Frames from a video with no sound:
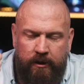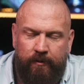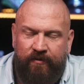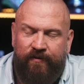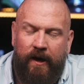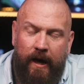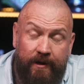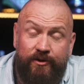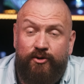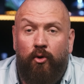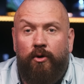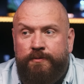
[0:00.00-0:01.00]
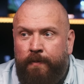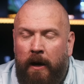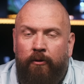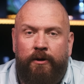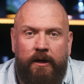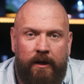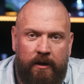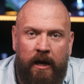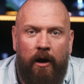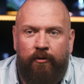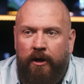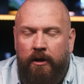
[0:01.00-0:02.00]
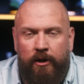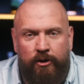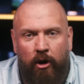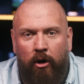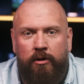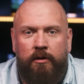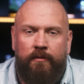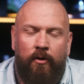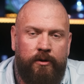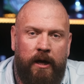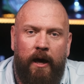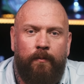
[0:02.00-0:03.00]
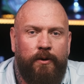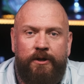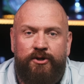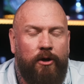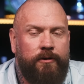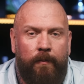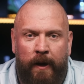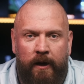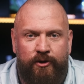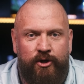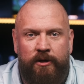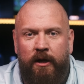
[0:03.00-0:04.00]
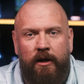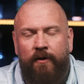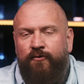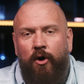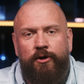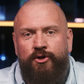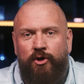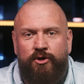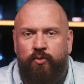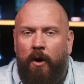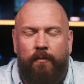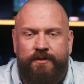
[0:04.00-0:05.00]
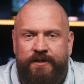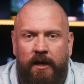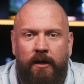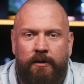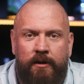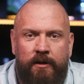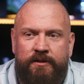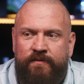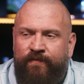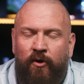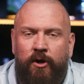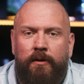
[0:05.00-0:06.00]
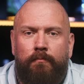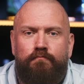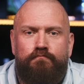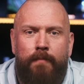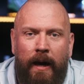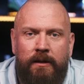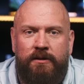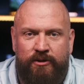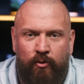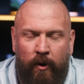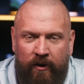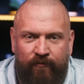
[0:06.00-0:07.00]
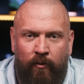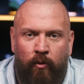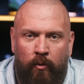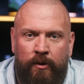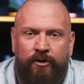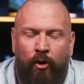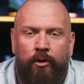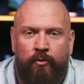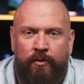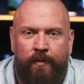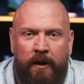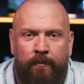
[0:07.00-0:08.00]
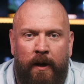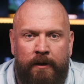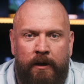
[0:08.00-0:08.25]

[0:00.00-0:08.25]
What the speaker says: to be fair, Enzo is apparently carrying a knock, okay, but he's on the pitch, and like I've got to judge what I'm saying, and it's fucking miles away from what we thought it would be by